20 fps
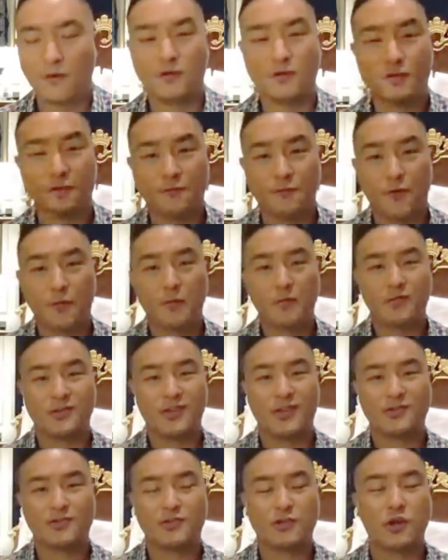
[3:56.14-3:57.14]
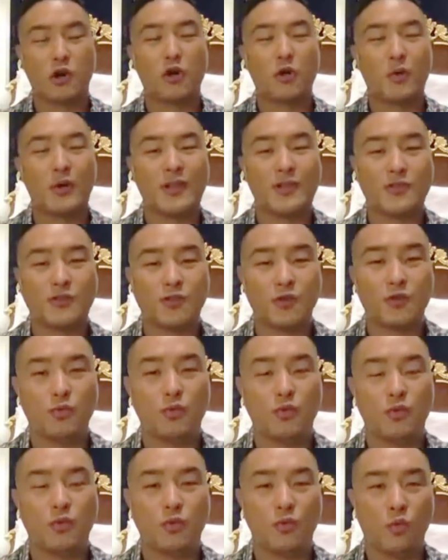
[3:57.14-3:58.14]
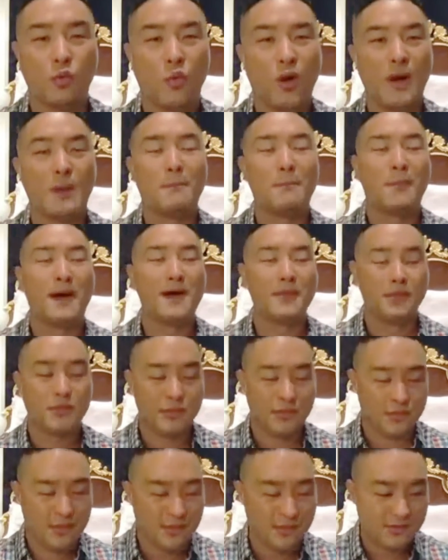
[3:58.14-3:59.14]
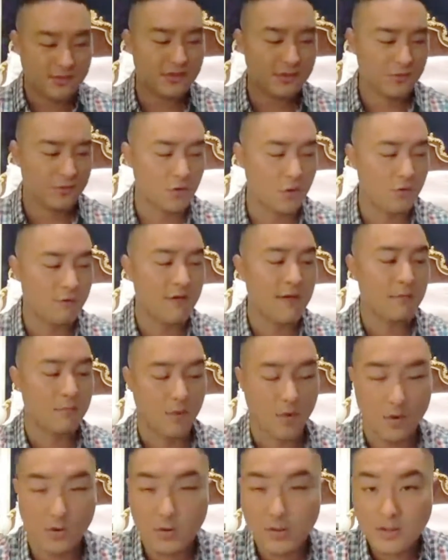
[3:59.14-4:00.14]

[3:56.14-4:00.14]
So first and foremost, let's go into what month this is